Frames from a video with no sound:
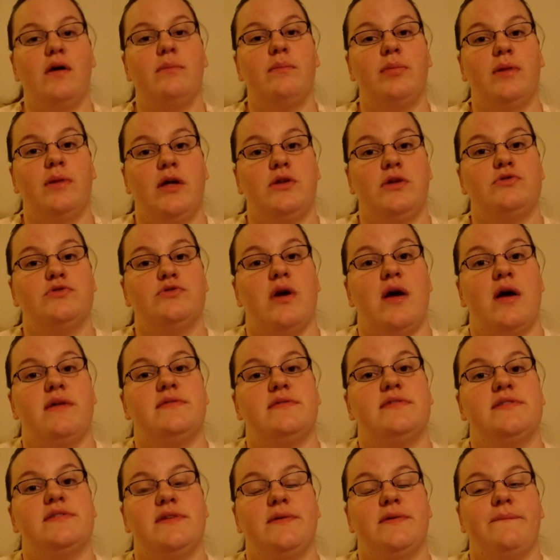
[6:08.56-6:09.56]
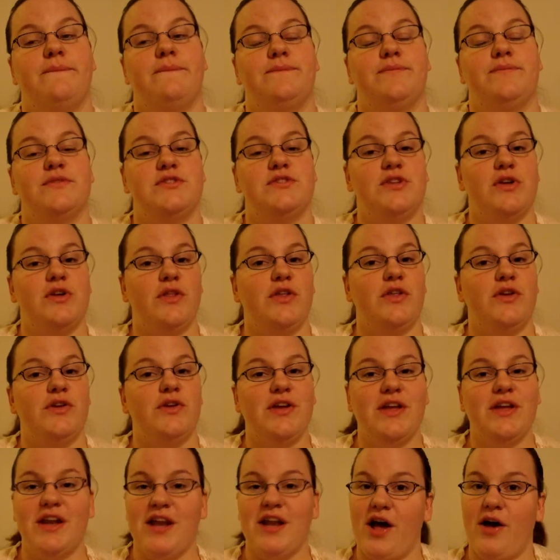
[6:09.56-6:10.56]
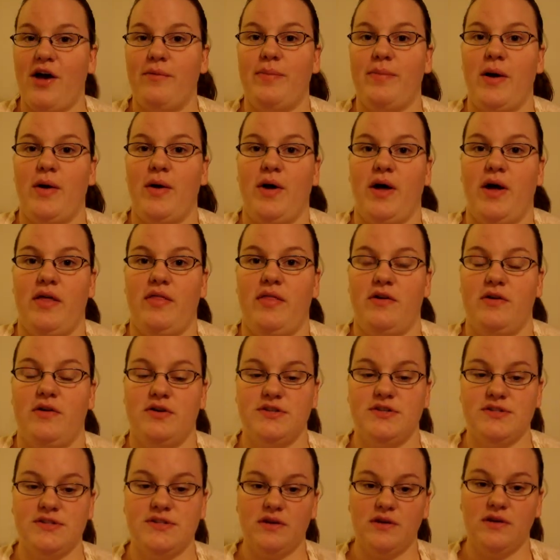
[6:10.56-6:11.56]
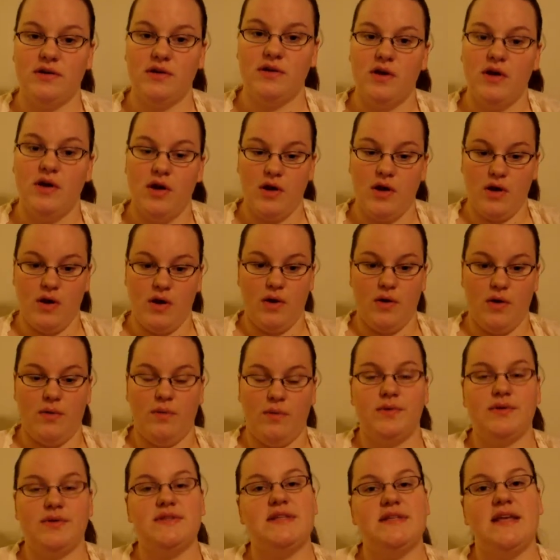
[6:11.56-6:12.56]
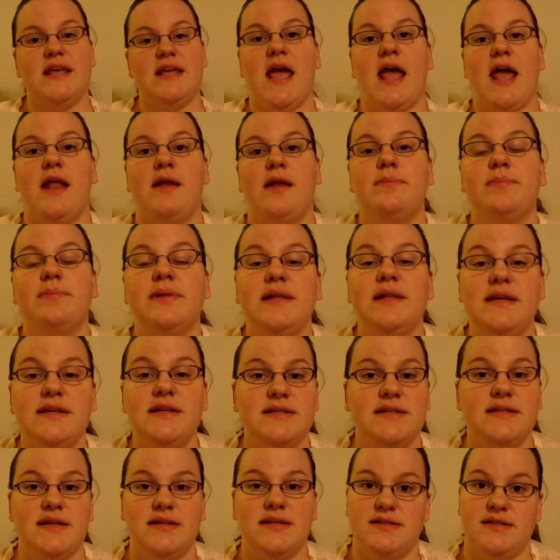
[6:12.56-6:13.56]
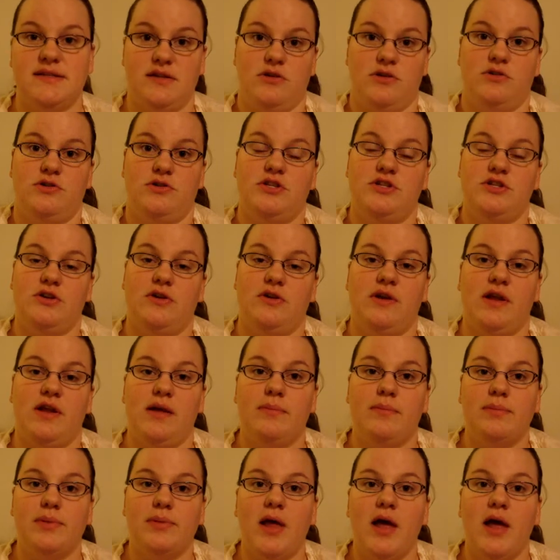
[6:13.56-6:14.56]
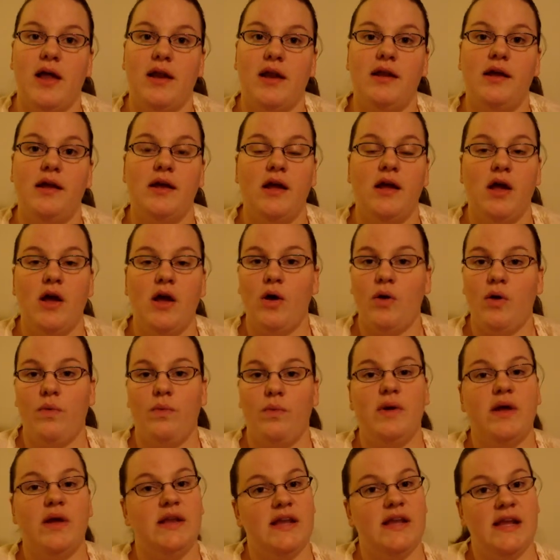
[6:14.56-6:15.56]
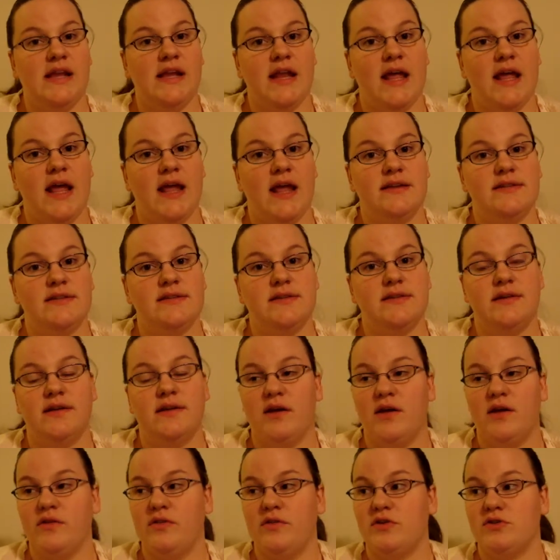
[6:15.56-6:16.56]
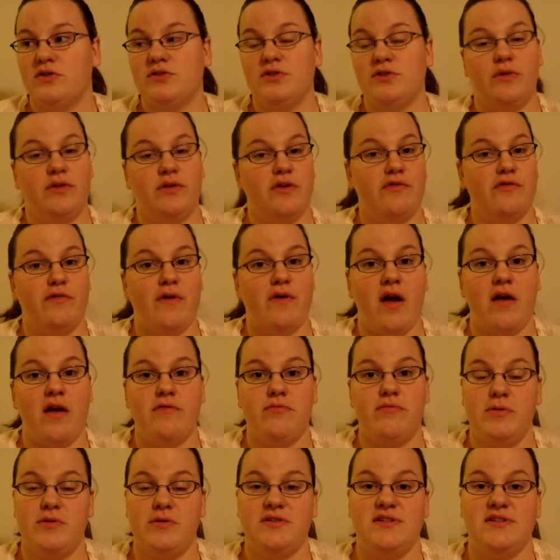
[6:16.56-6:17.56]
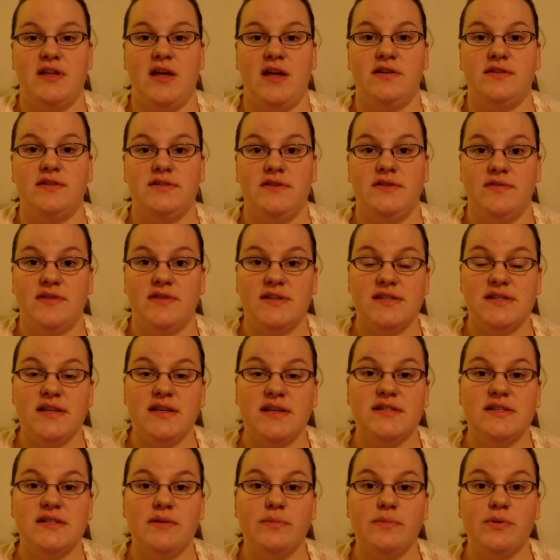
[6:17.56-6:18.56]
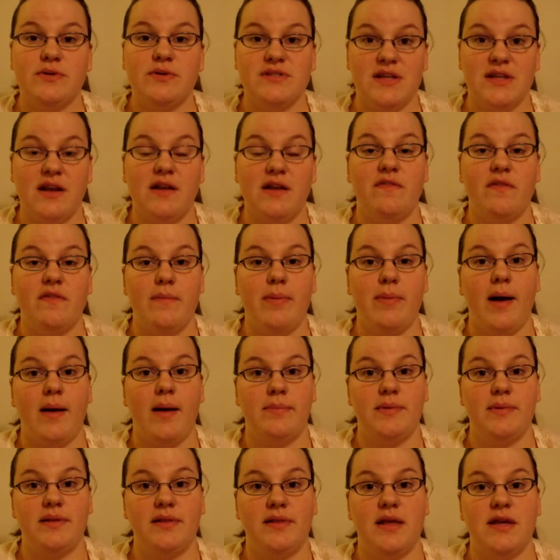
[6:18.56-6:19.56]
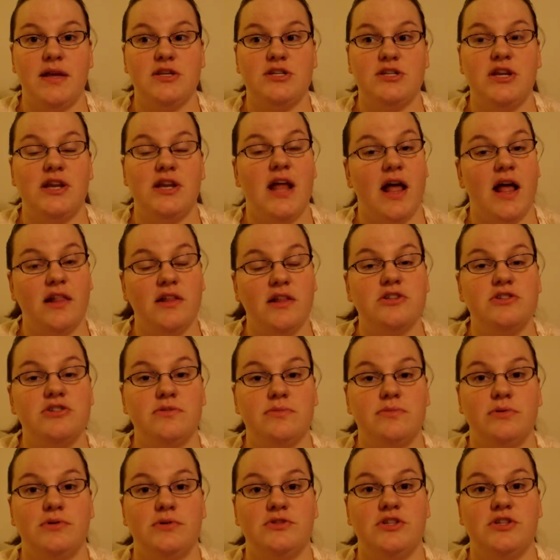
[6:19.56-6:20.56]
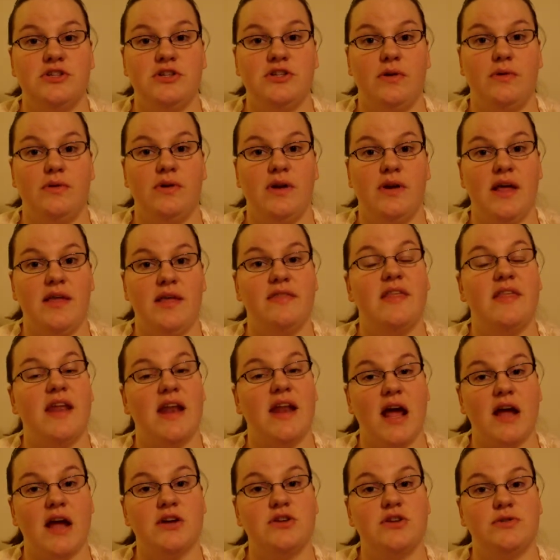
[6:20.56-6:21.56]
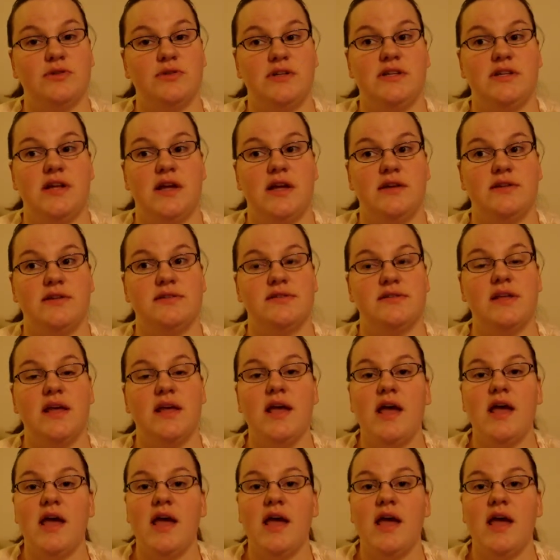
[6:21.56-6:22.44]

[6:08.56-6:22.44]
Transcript: blood drives so that you can help out others. Once again, please consider to donate blood. We need it. There's only 5% of the 60% of the population eligible to donate that actually does.